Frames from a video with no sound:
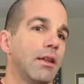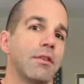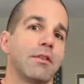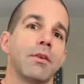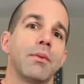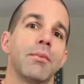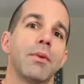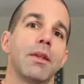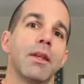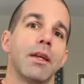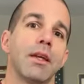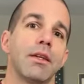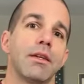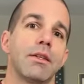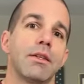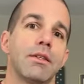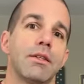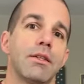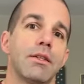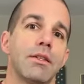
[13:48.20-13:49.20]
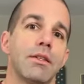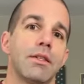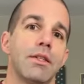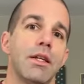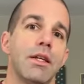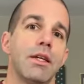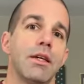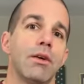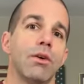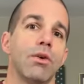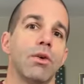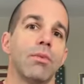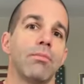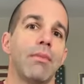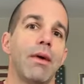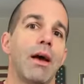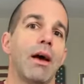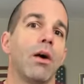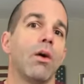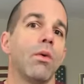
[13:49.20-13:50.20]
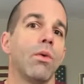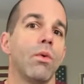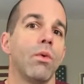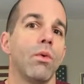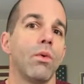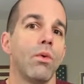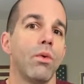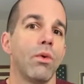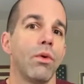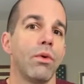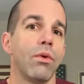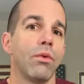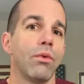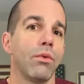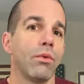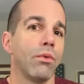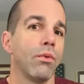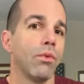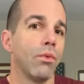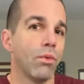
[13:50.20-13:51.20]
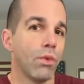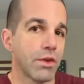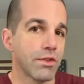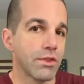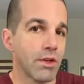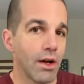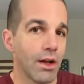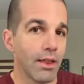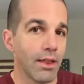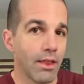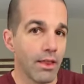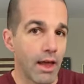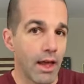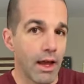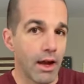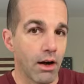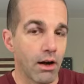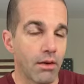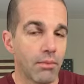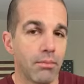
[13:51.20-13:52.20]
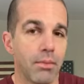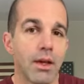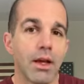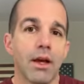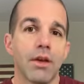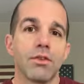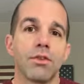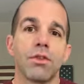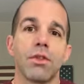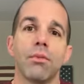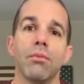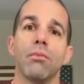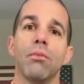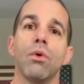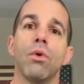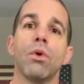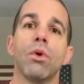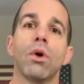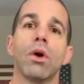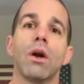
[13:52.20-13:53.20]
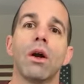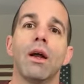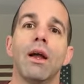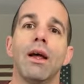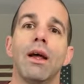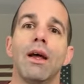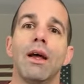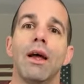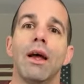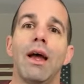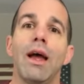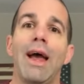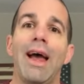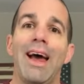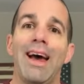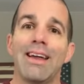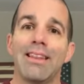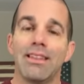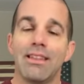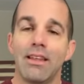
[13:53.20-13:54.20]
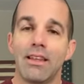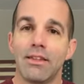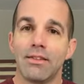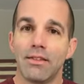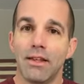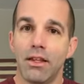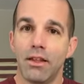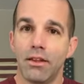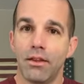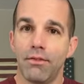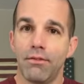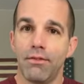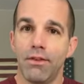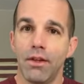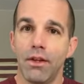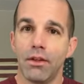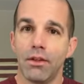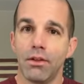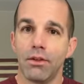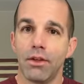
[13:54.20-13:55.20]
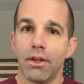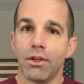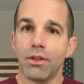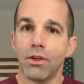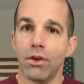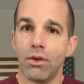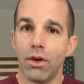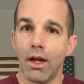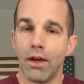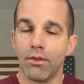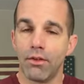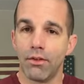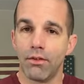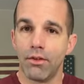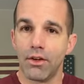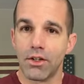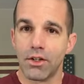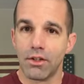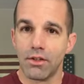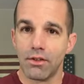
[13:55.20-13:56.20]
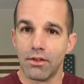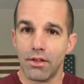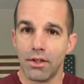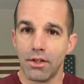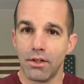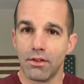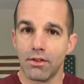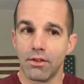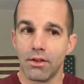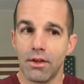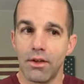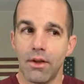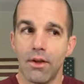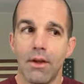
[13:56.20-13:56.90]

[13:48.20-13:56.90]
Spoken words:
that somebody like Tia or Mal was not there, because the more athletes in the field that don't have deficiencies,